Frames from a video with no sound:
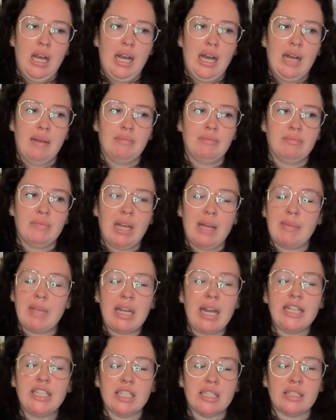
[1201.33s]
I
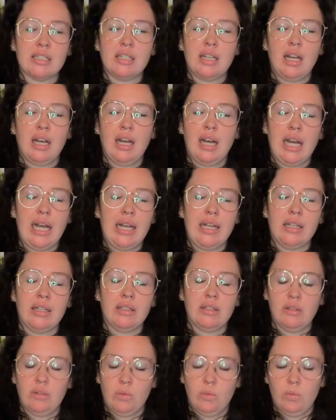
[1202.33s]
mean,
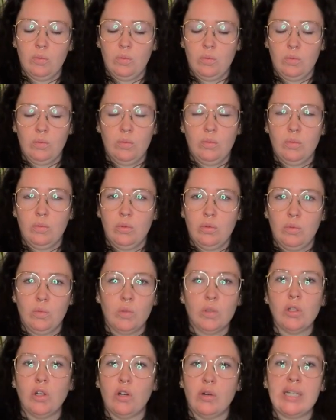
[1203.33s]
I
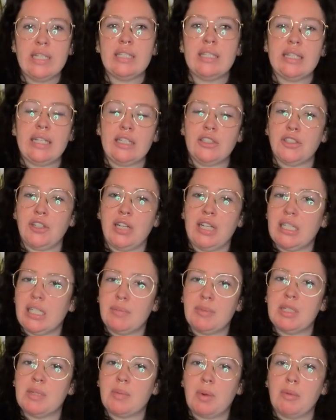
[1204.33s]
will always think Johnny
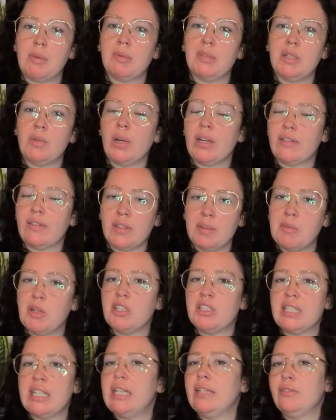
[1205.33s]
Depp is probably one of the
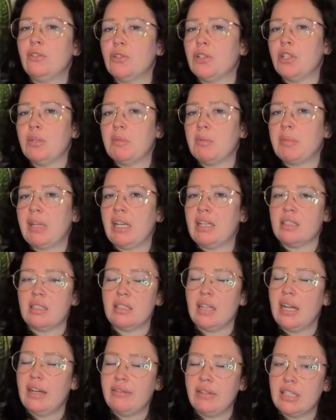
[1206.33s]
most evil human beings
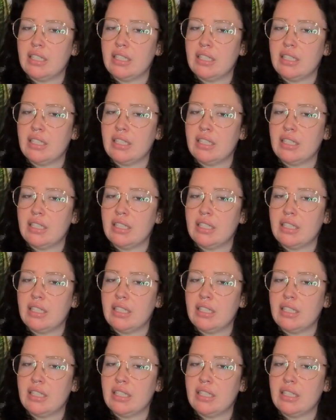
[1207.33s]
alive.